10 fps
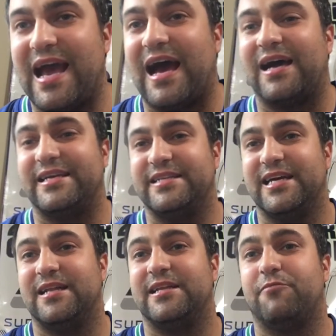Yeah, he
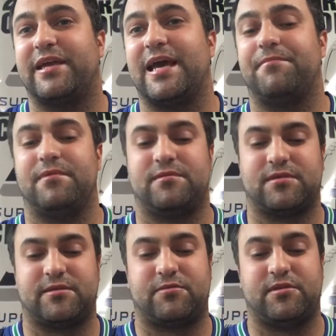did. And then
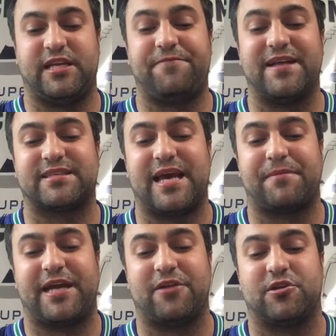defense
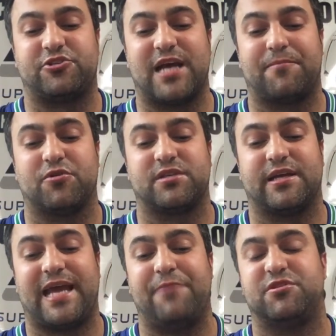kept Kittle in check most of the
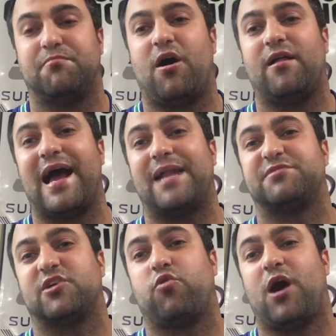game. Jamal
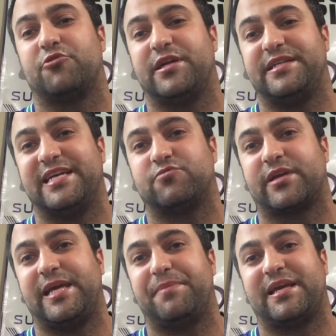Adams and Quandre Diggs were
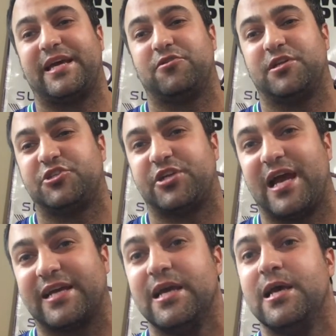keeping Kittle in
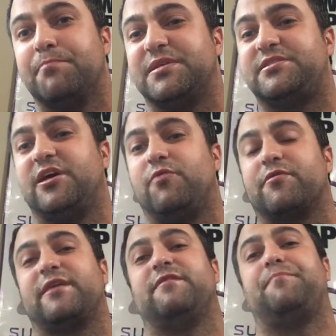check. But still, we
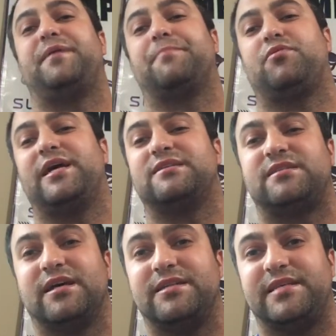were giving up big plays
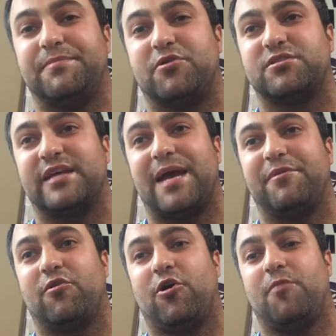to Debo
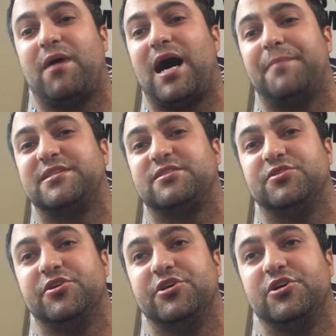Samuel, Mohamed
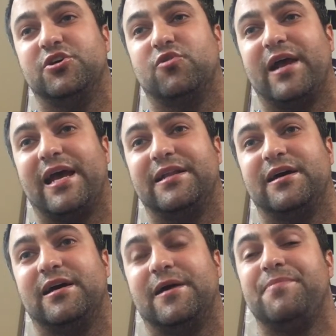Sanu,
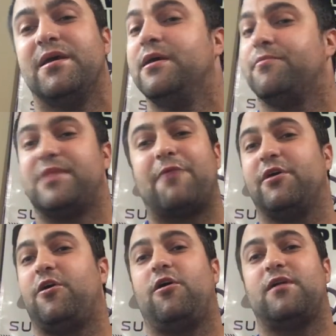and not
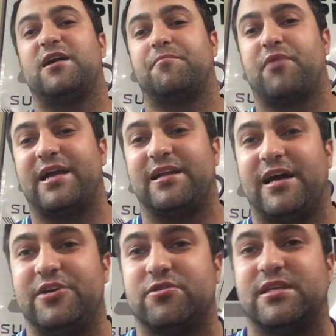really a whole lot of Brandon
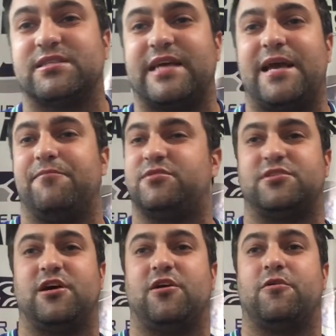Ayuk this game,
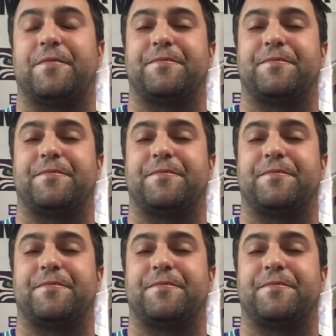so...